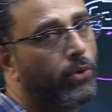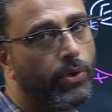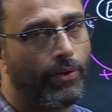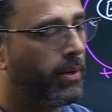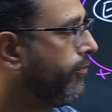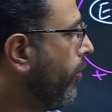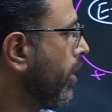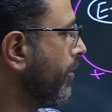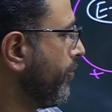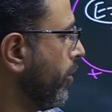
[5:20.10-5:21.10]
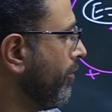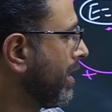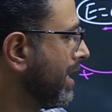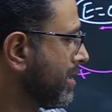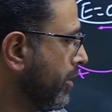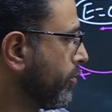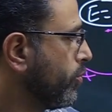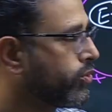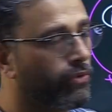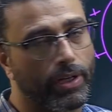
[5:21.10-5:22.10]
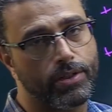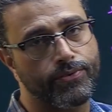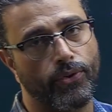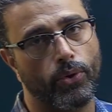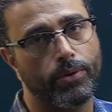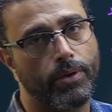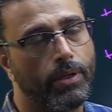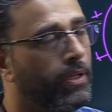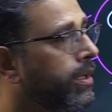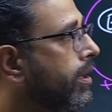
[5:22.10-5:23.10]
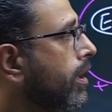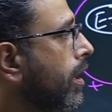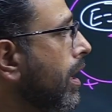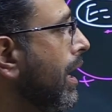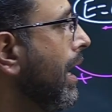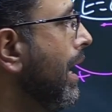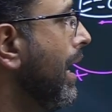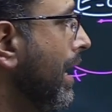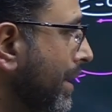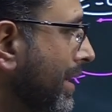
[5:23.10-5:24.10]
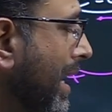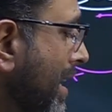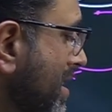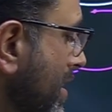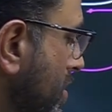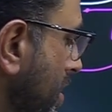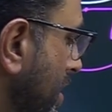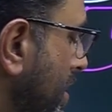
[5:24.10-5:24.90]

q divided, 4 and 4 will cancel out, 2 square is 4. Then let's consider